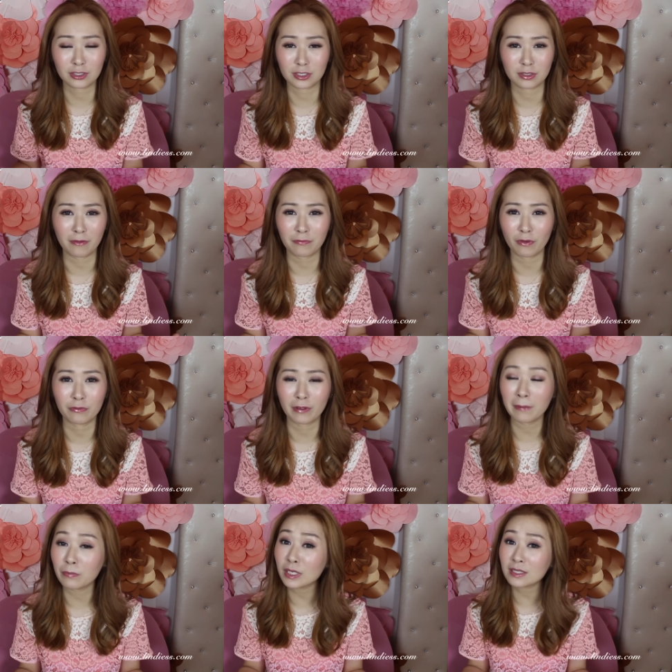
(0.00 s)
stuff or
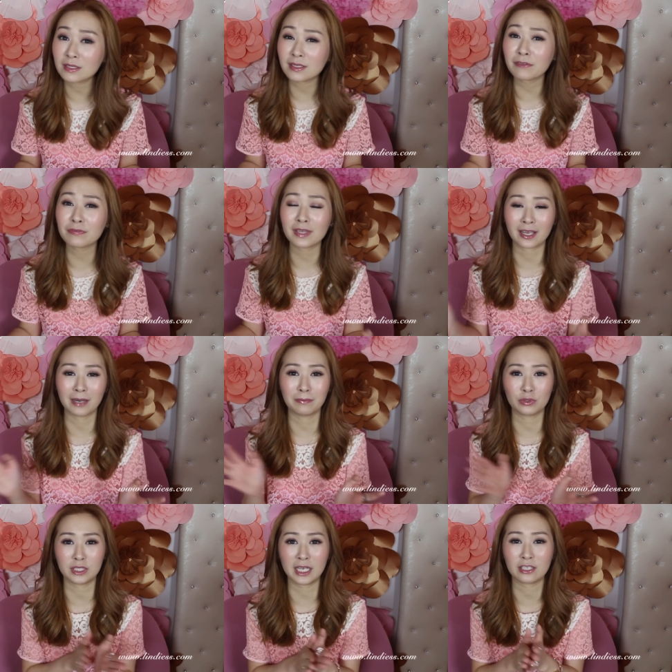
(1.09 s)
fabric stuff that can
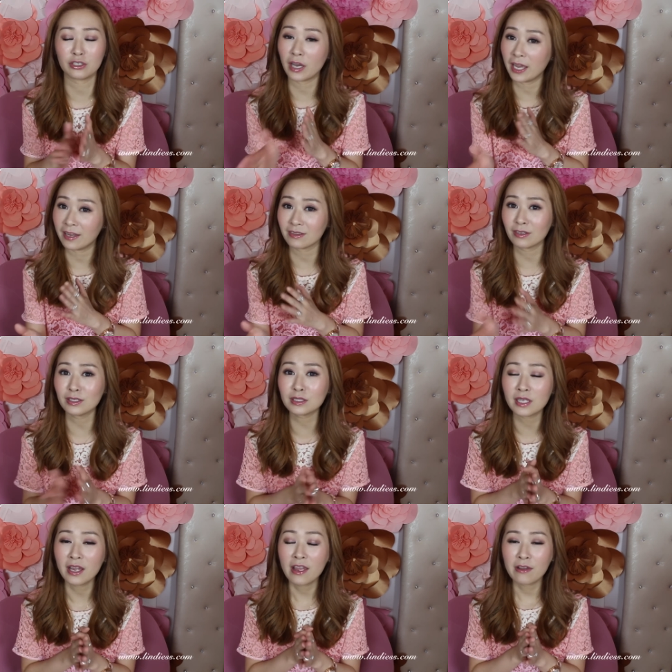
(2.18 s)
protect your handles